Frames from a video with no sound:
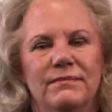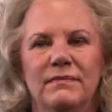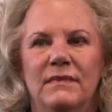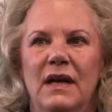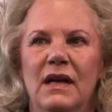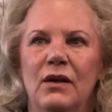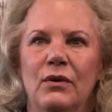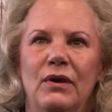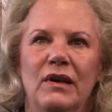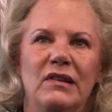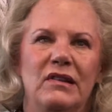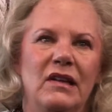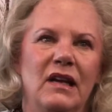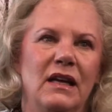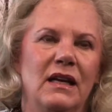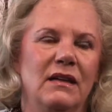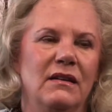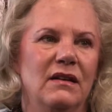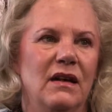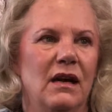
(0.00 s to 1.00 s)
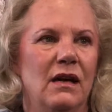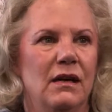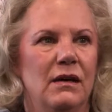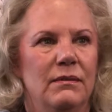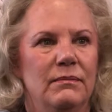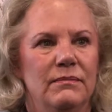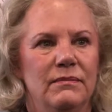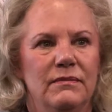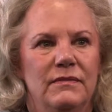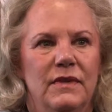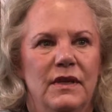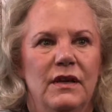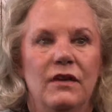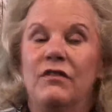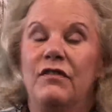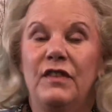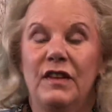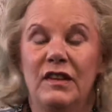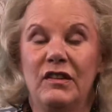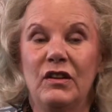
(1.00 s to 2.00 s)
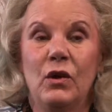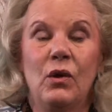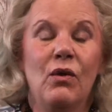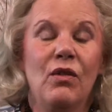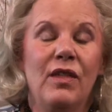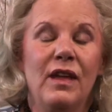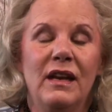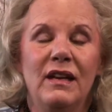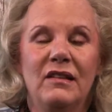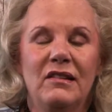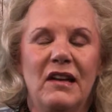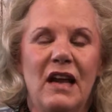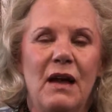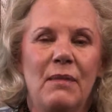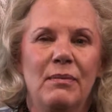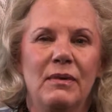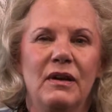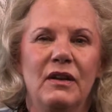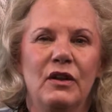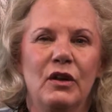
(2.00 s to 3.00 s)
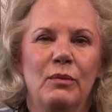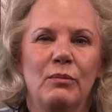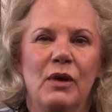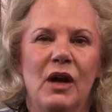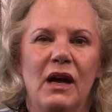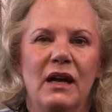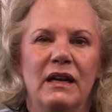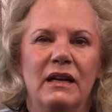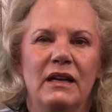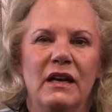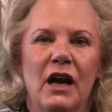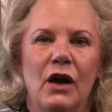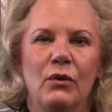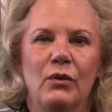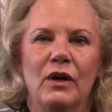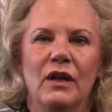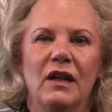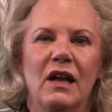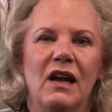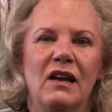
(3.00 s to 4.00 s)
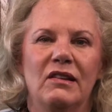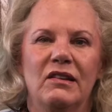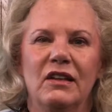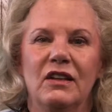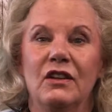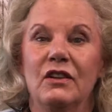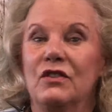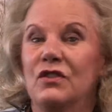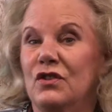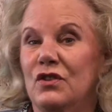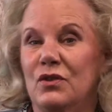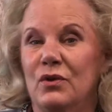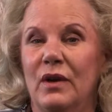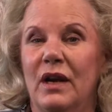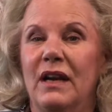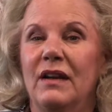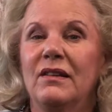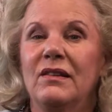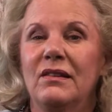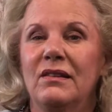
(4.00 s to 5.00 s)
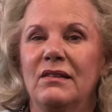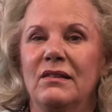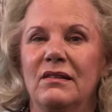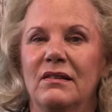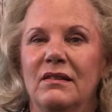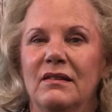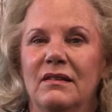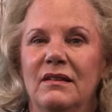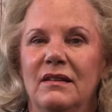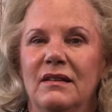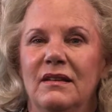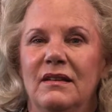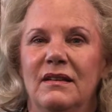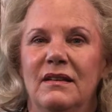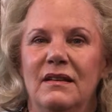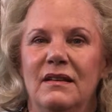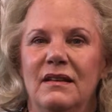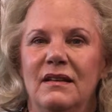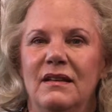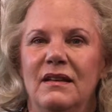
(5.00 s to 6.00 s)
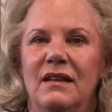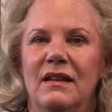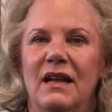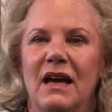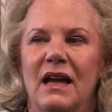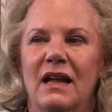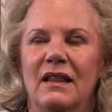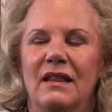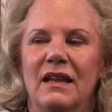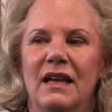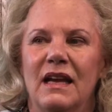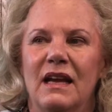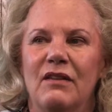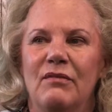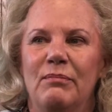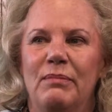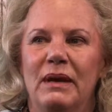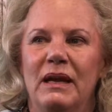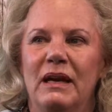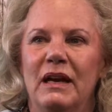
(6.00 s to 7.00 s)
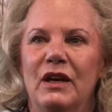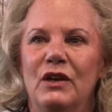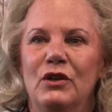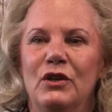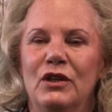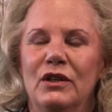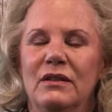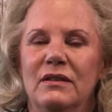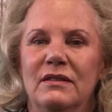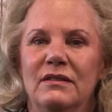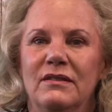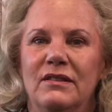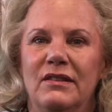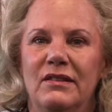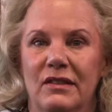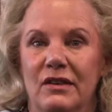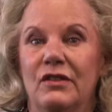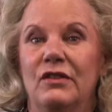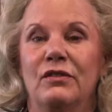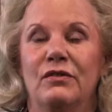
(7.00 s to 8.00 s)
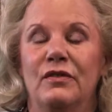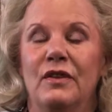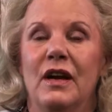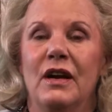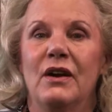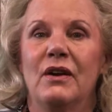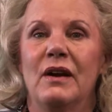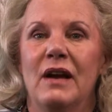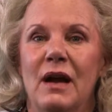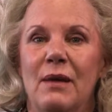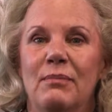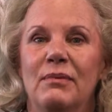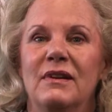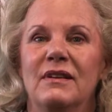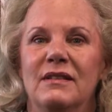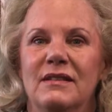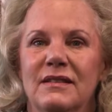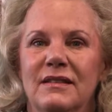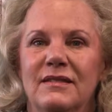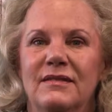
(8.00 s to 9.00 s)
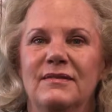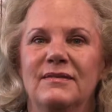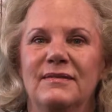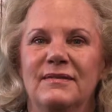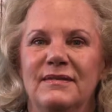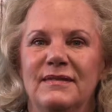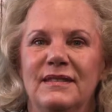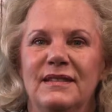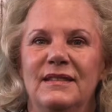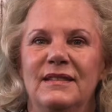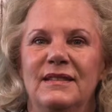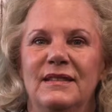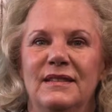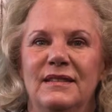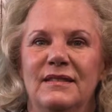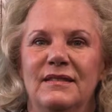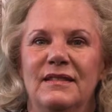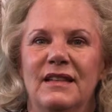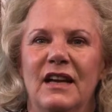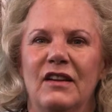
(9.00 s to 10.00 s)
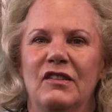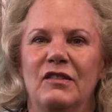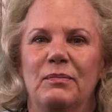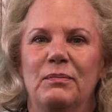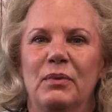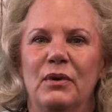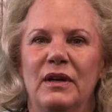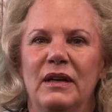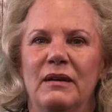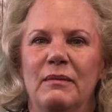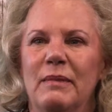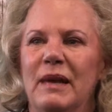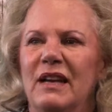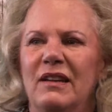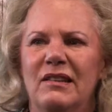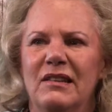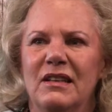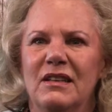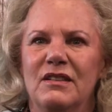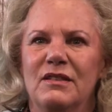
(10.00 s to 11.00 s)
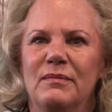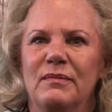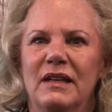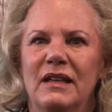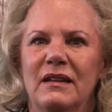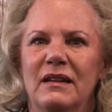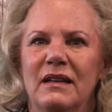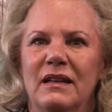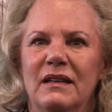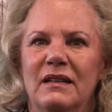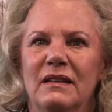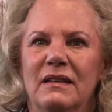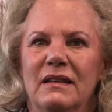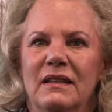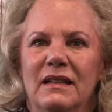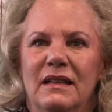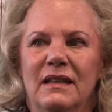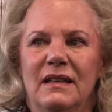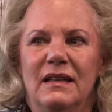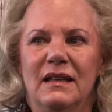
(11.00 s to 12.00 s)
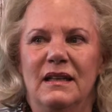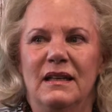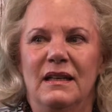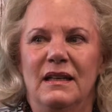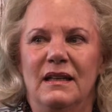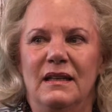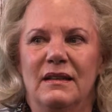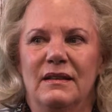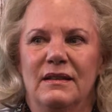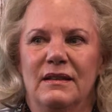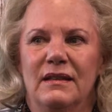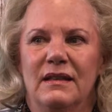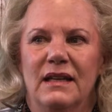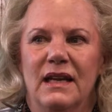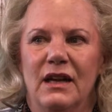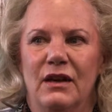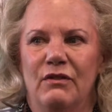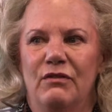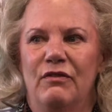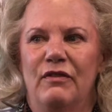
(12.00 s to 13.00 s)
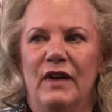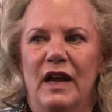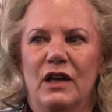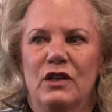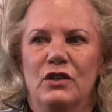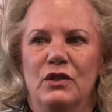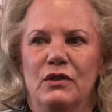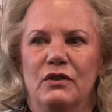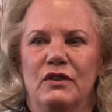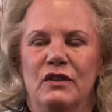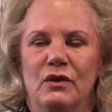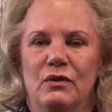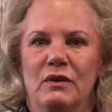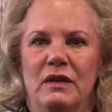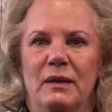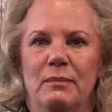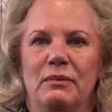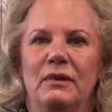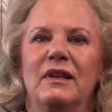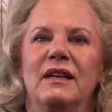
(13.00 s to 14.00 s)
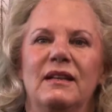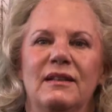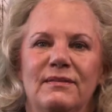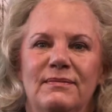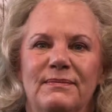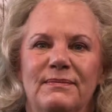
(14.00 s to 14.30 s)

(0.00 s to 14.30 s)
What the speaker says: how do I say it? Physical things happen in their body, not realizing the stress that they have been under since the fire happened. That's pretty amazing to me that it can affect you so deeply.